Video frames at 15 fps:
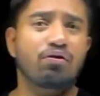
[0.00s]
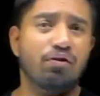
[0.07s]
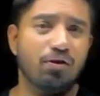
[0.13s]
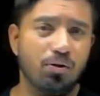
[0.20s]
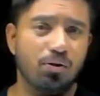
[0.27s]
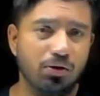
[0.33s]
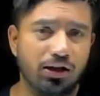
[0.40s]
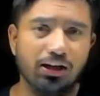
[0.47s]

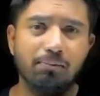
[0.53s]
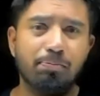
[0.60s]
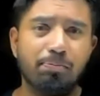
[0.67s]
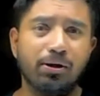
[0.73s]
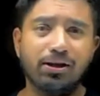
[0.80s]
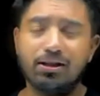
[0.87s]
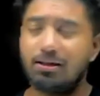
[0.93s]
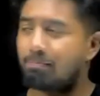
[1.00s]
floating
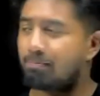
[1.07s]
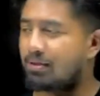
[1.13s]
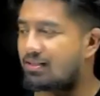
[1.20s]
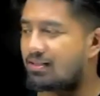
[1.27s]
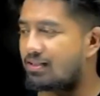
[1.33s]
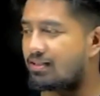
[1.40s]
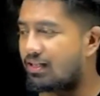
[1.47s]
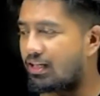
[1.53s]
point
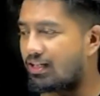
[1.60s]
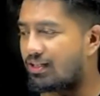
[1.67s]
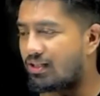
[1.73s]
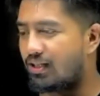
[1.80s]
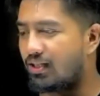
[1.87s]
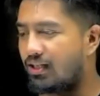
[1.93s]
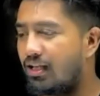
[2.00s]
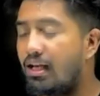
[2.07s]

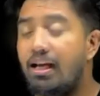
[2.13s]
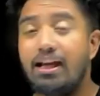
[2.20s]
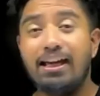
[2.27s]
representation